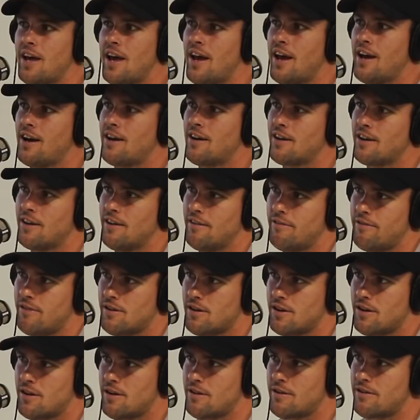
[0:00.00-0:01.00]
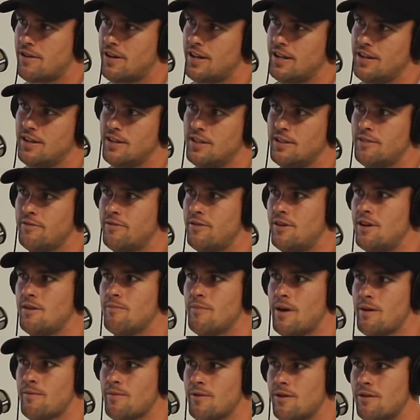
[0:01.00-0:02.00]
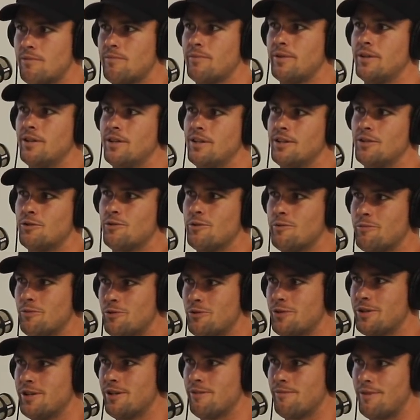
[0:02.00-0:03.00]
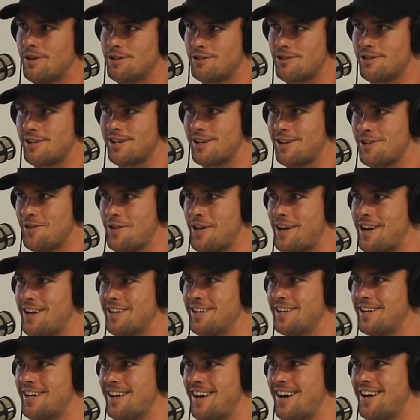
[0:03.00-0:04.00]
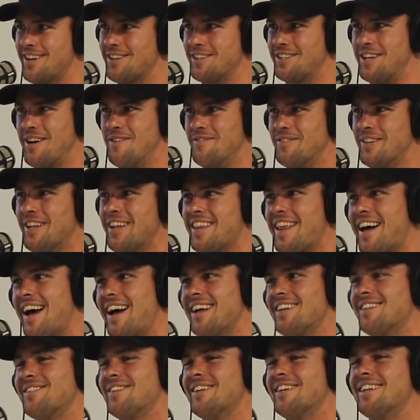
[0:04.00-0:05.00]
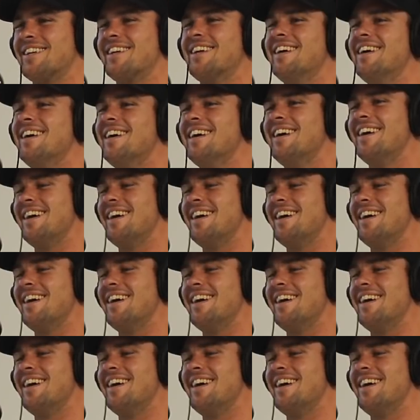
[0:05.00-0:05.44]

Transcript: if I go all right this fight, maybe I'll be into him all year about trying to get on that undercard or something like that.